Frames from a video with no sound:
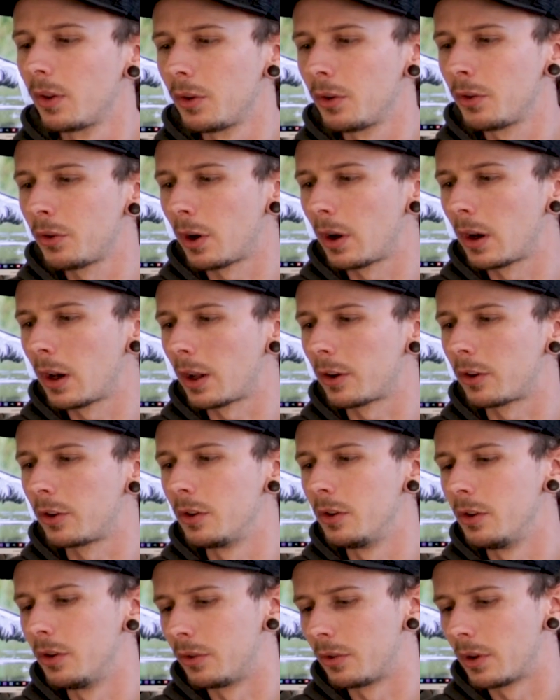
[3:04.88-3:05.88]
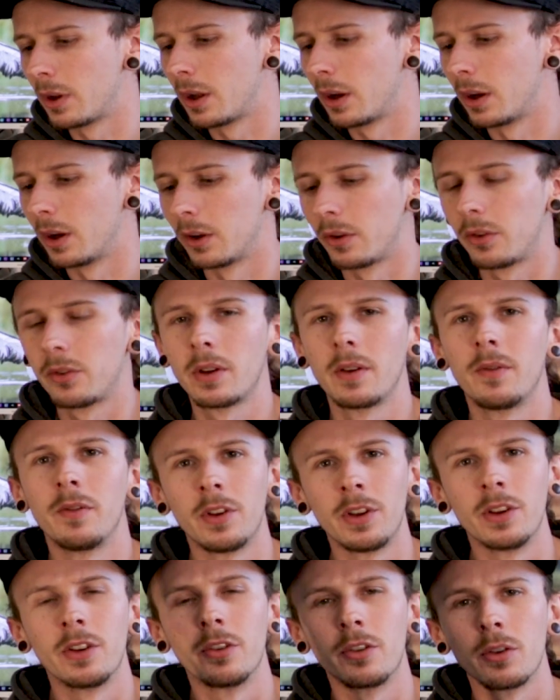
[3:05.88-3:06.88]
So I like to use a
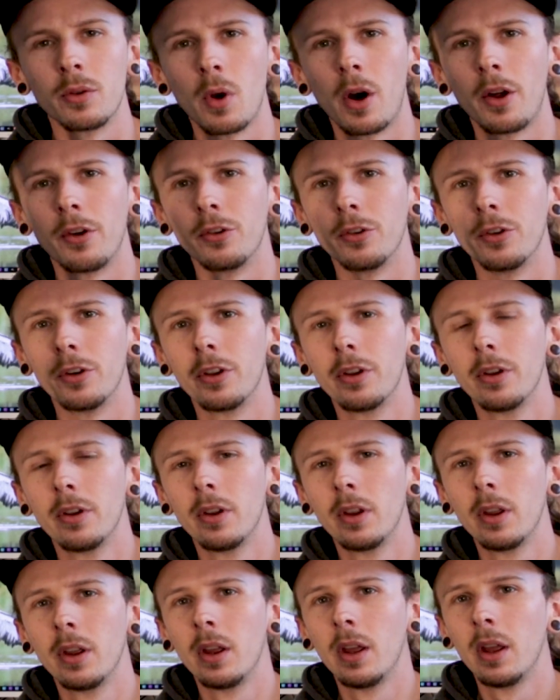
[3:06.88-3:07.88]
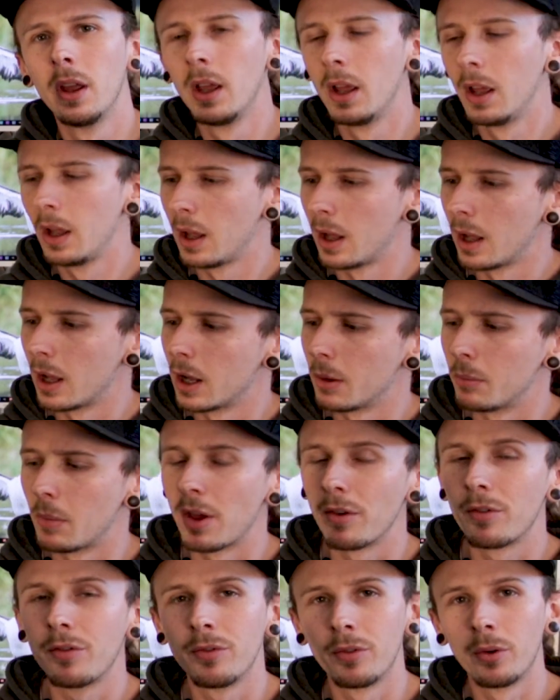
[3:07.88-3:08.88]
70 to 200
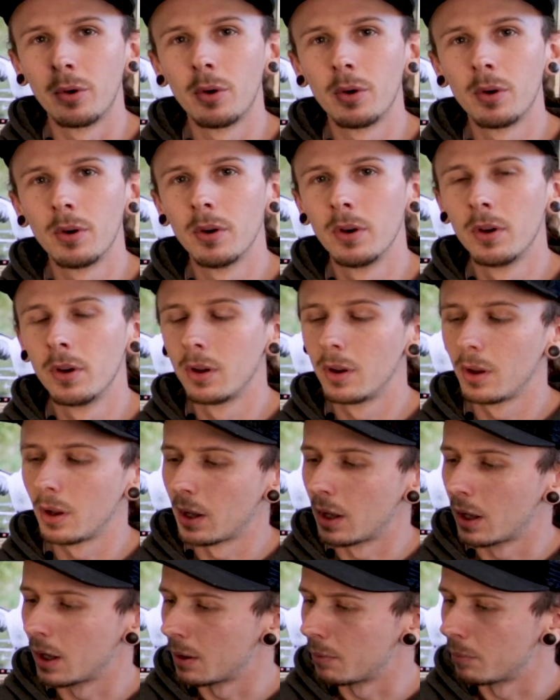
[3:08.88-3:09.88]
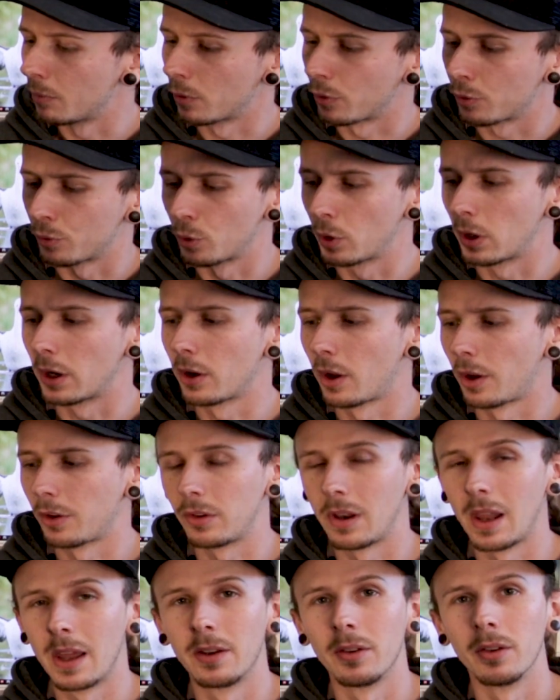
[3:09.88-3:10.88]
f4. Really
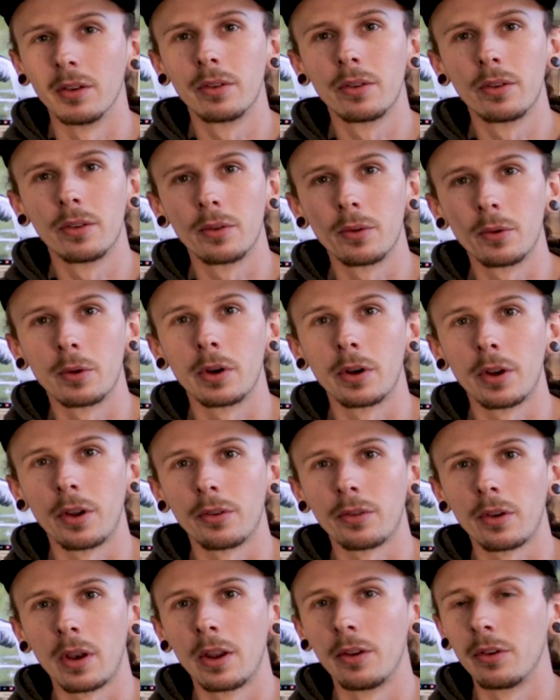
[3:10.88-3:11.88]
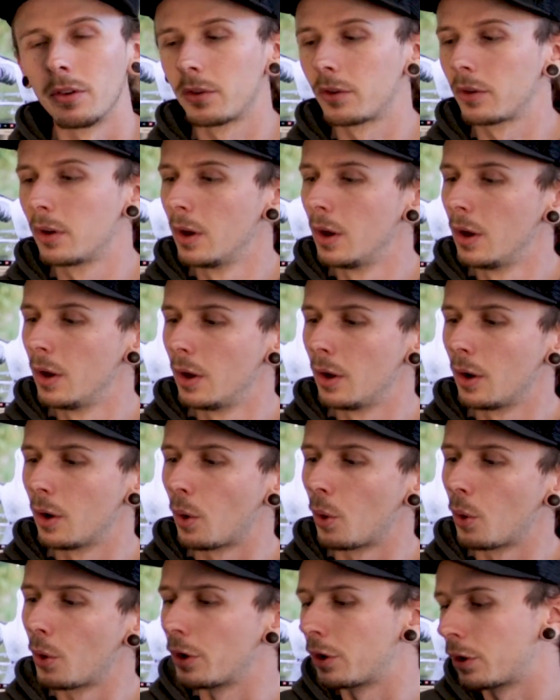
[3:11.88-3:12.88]
nice lens, really nice lens.
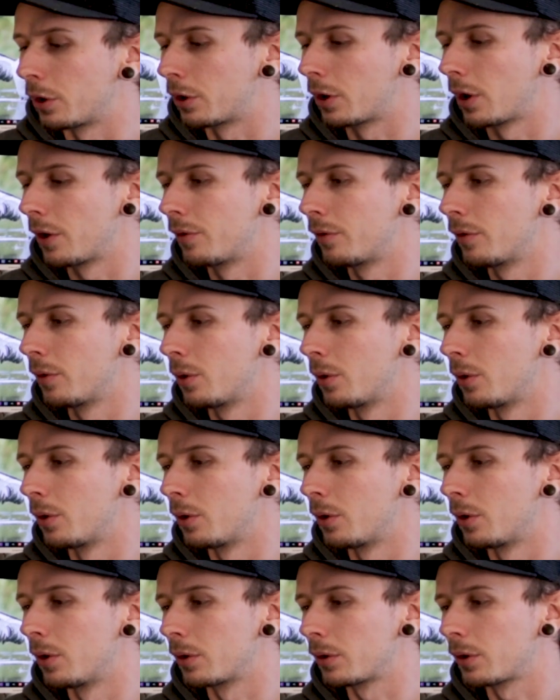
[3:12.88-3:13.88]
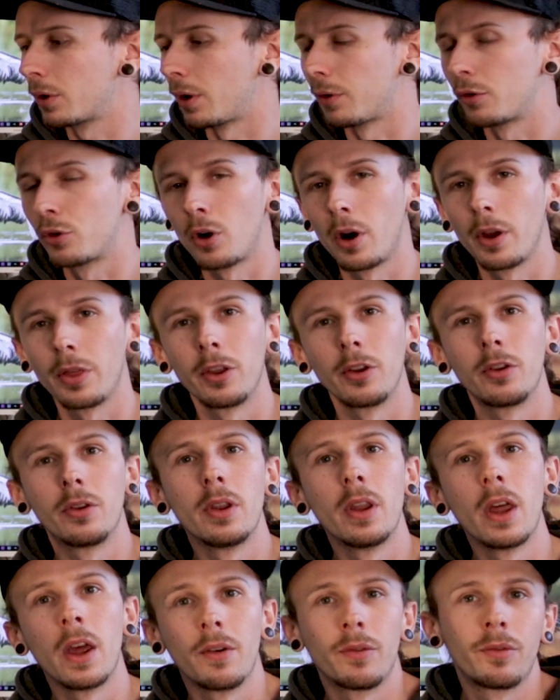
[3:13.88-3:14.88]
Or you could go for, I've tried the
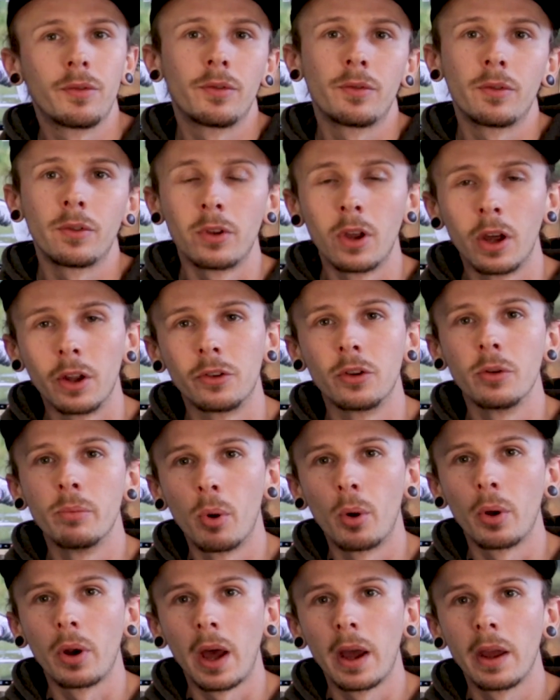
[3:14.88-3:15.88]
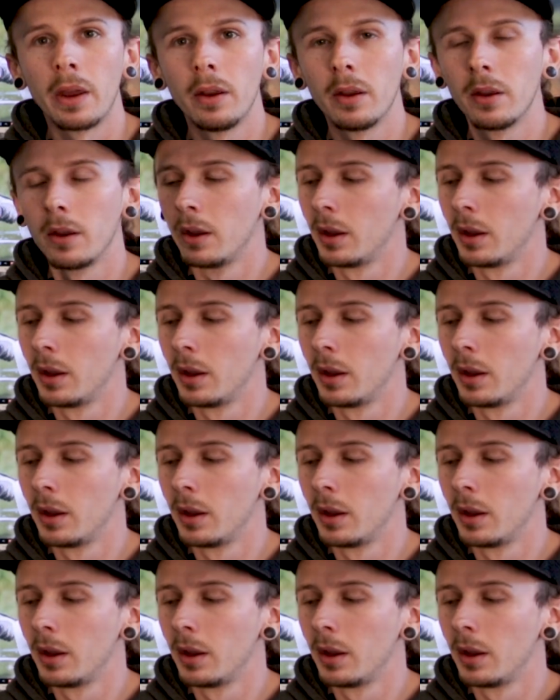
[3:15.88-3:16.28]
f 2.8.